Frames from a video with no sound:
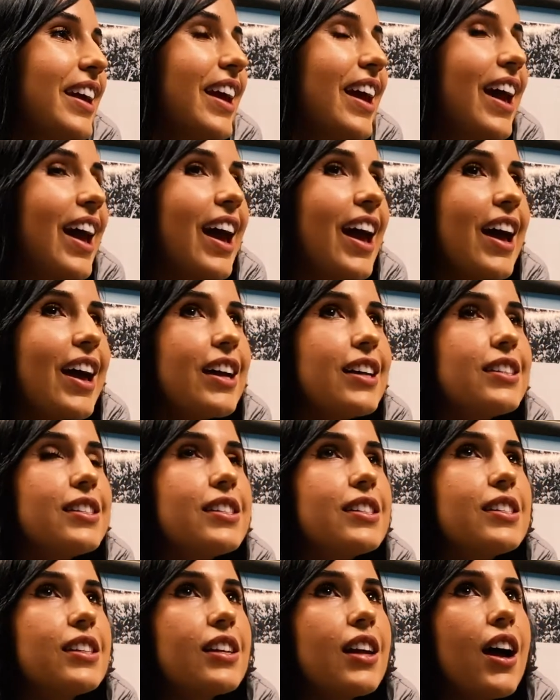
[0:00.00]

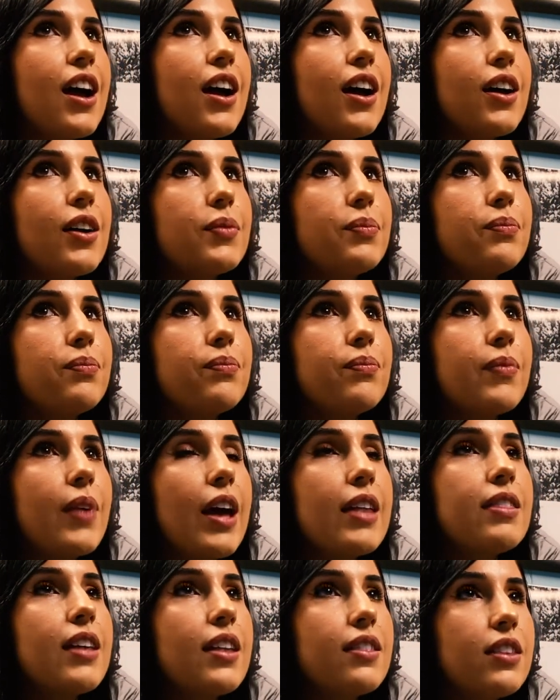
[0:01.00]
And
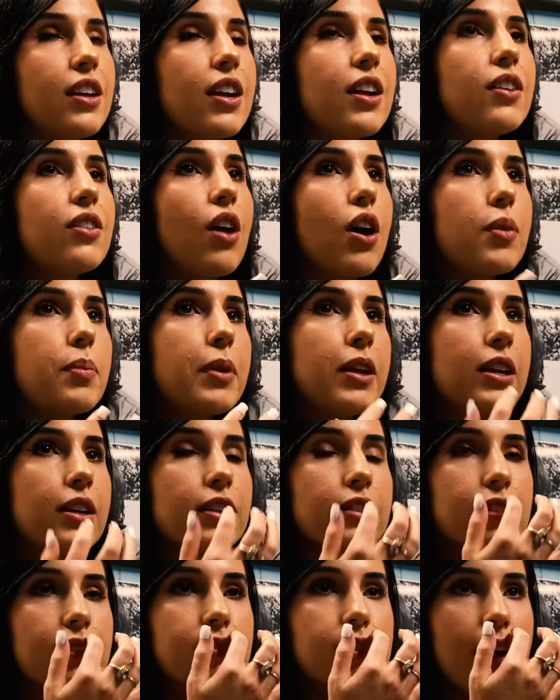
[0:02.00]
then there are long
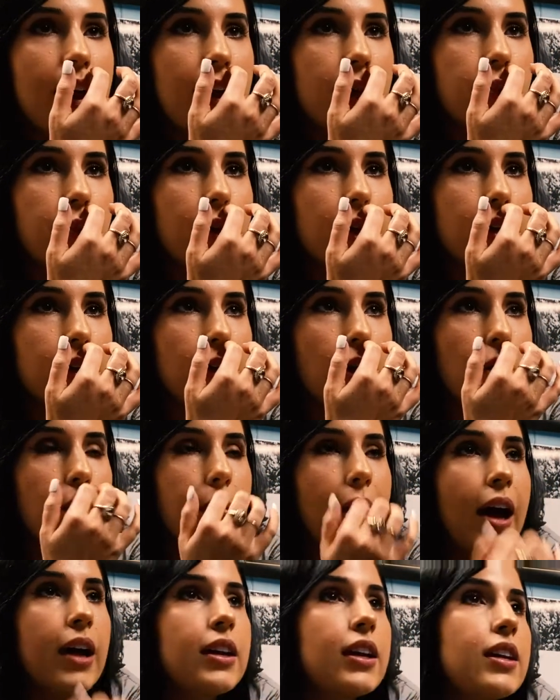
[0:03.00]
periods of time where I go
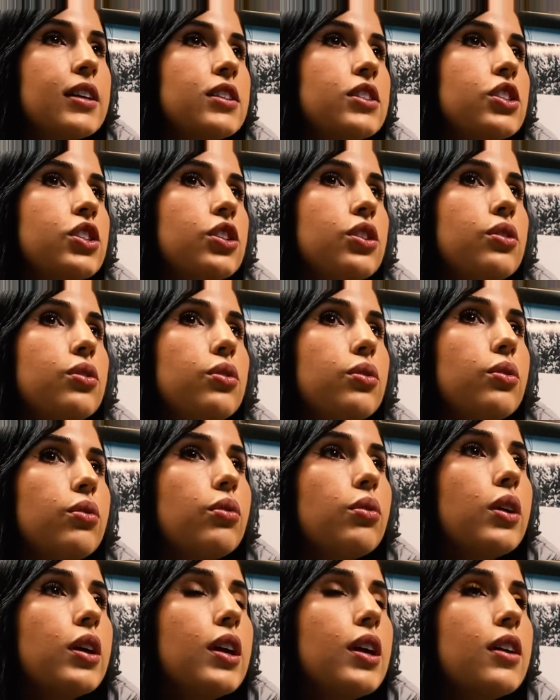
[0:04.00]
back
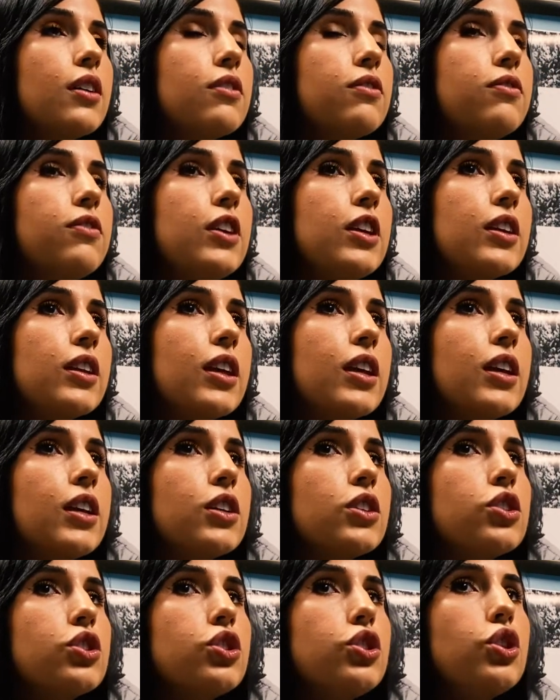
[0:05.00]
into feeling
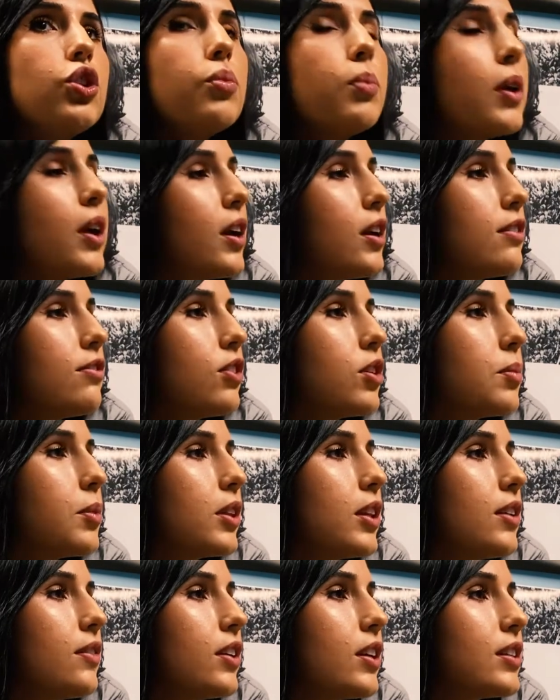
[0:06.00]
stupid for
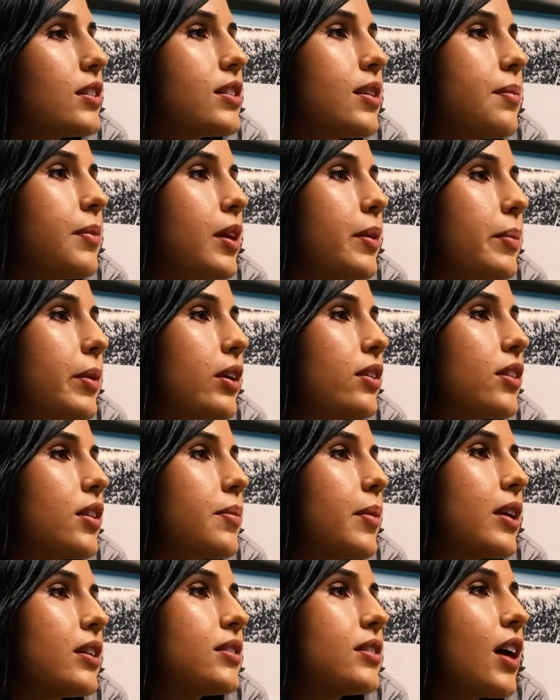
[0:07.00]
believing in something bigger than
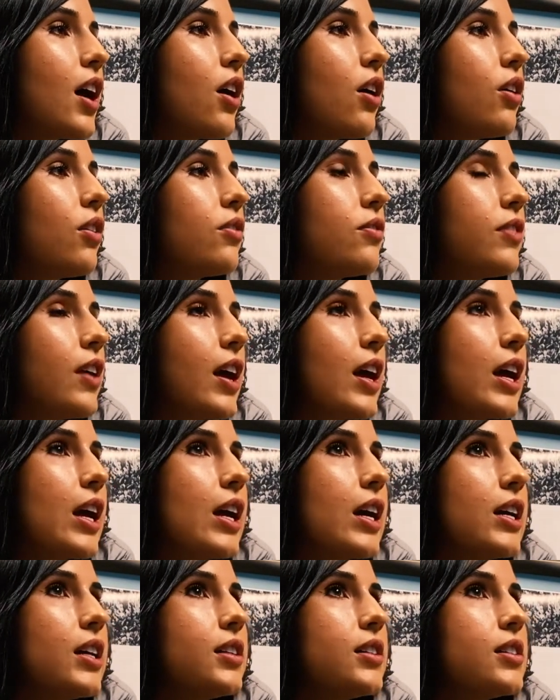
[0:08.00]
myself
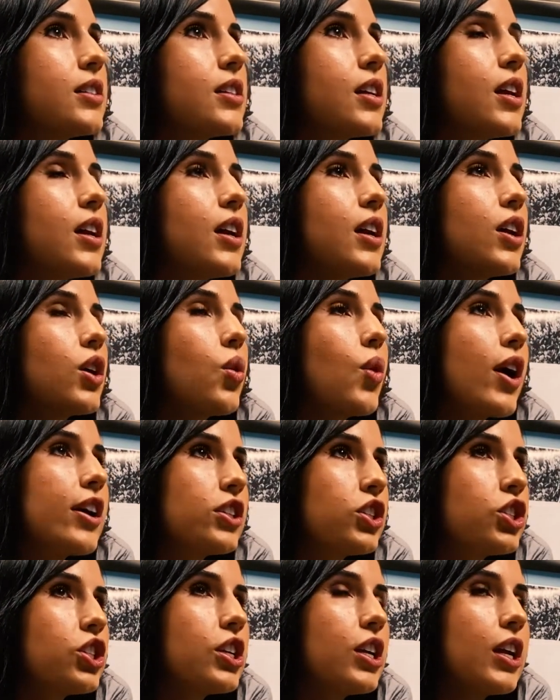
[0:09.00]
and
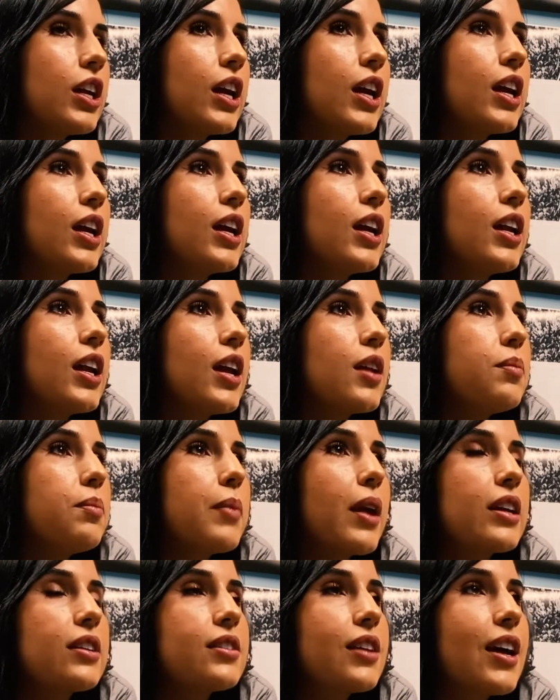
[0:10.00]
questioning it and
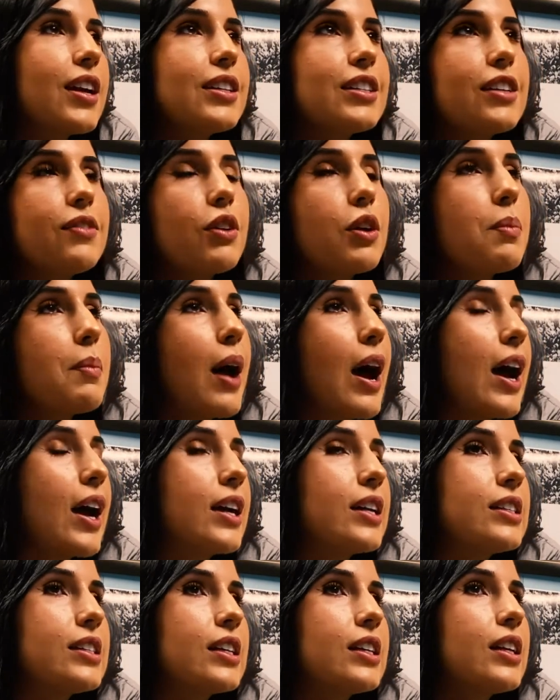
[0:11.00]
my scientific
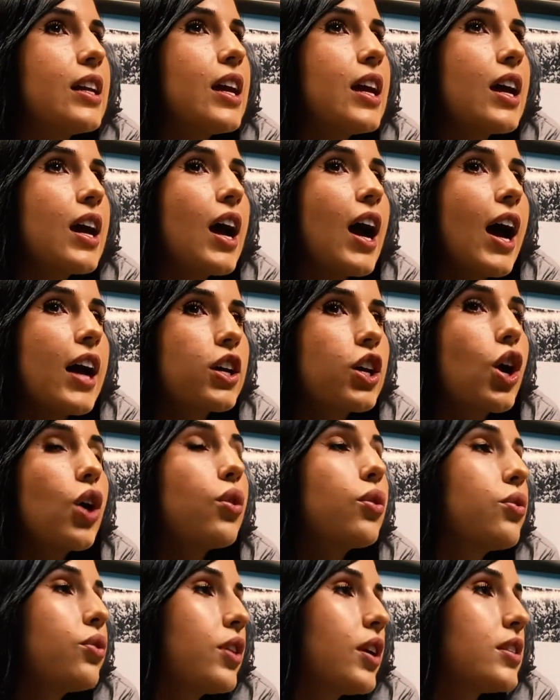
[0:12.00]
mind. And
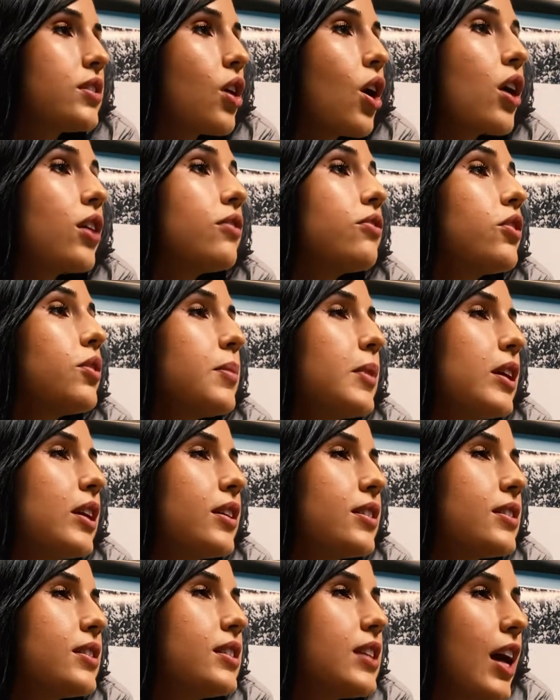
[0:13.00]
it's hard for me to
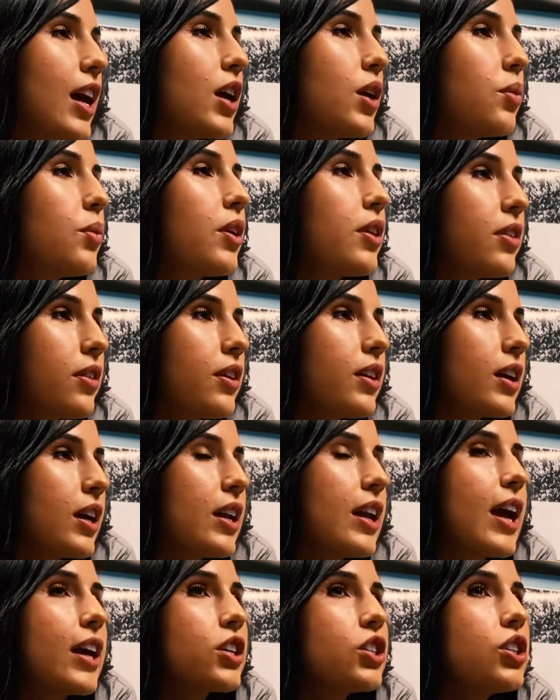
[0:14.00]
stay with the
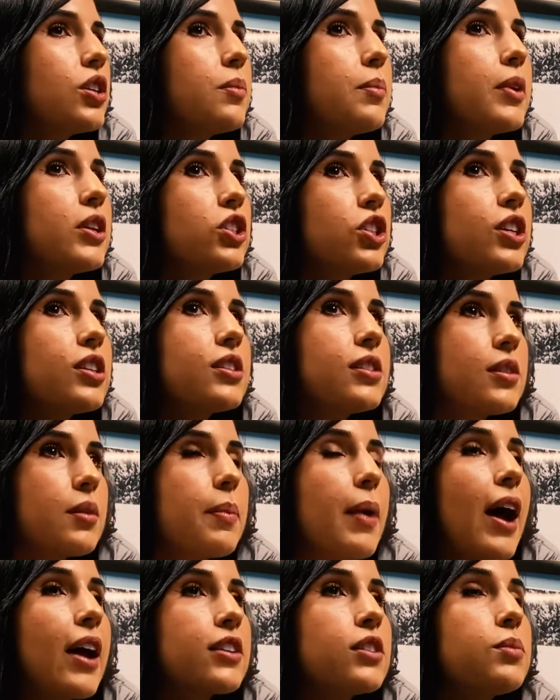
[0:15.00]
connection, but just the
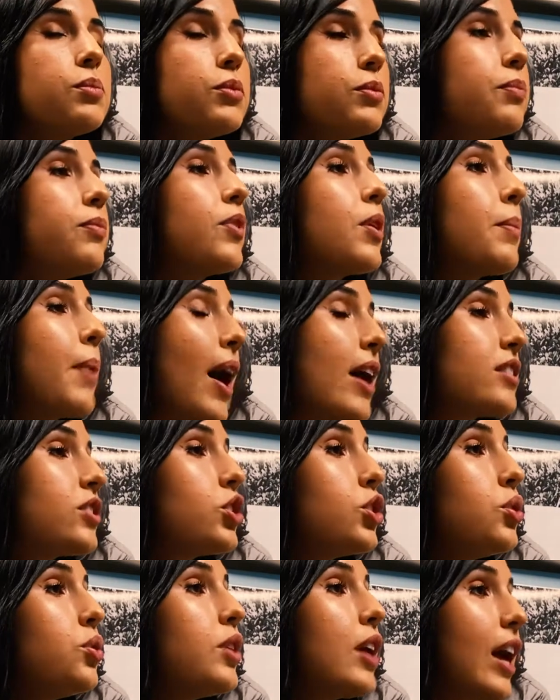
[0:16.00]
past
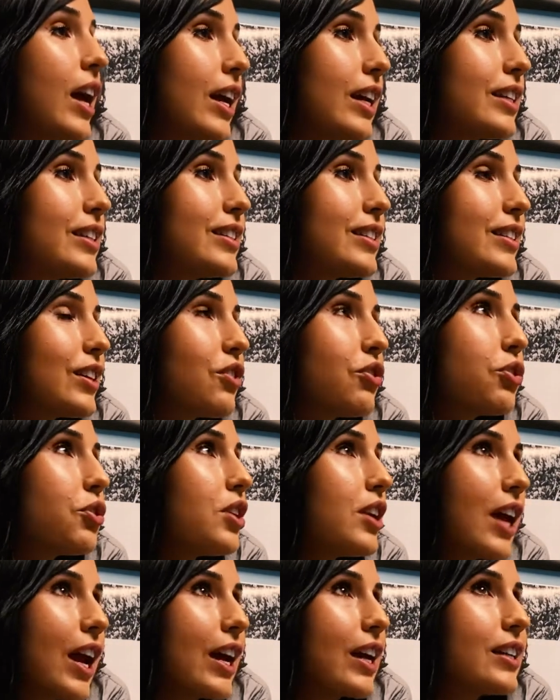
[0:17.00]
2 days or
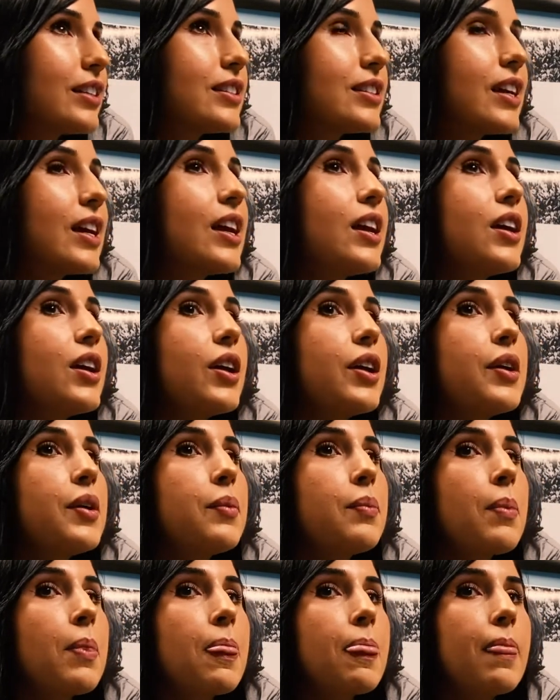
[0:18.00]
3 days,
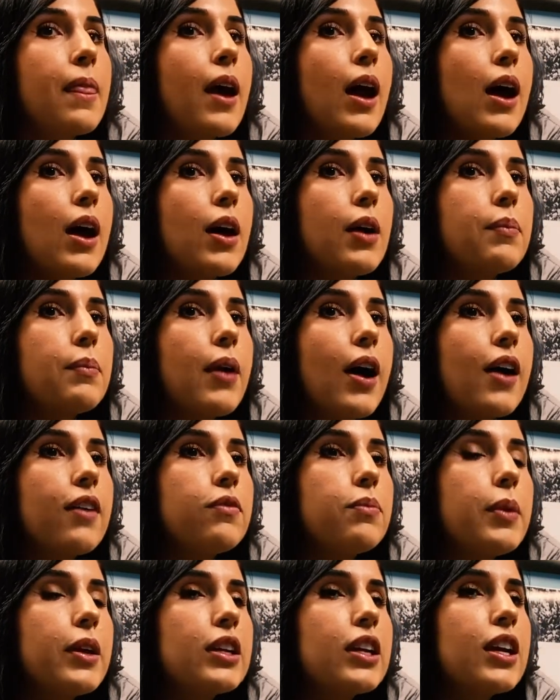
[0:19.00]

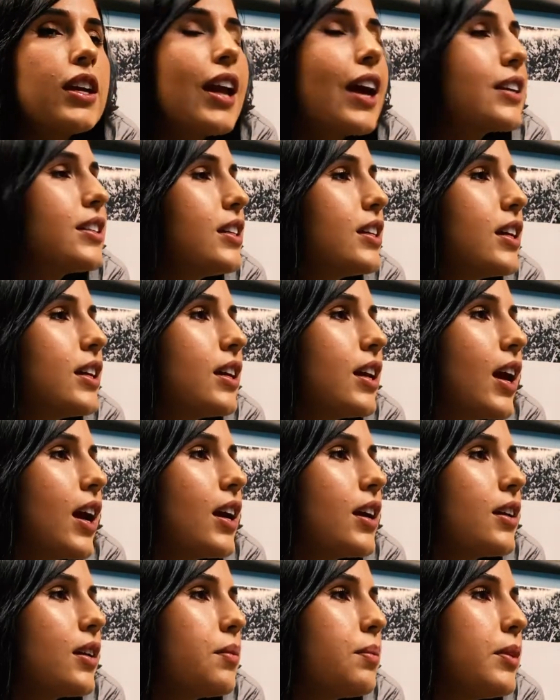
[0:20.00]
I've been connecting
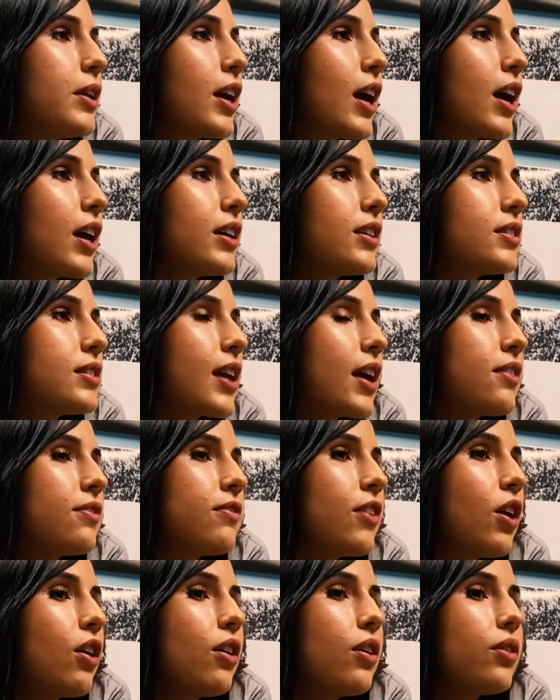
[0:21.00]
again because I
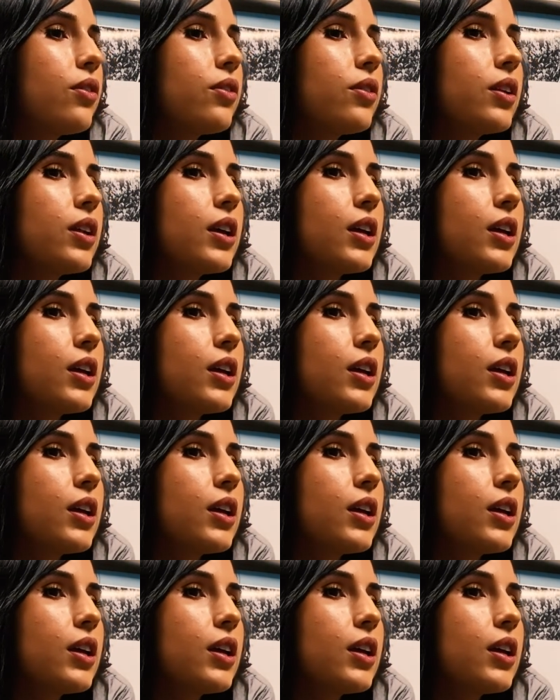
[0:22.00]
felt